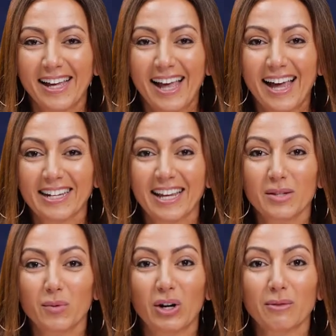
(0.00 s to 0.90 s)
And
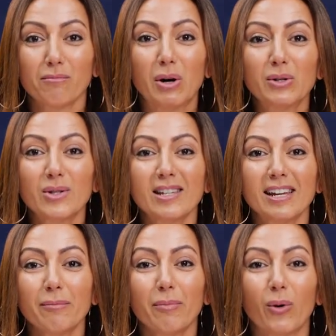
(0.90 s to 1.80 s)
guess what?
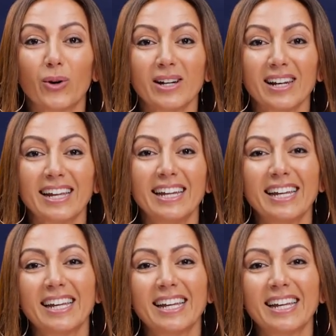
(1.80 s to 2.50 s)
Most importantly,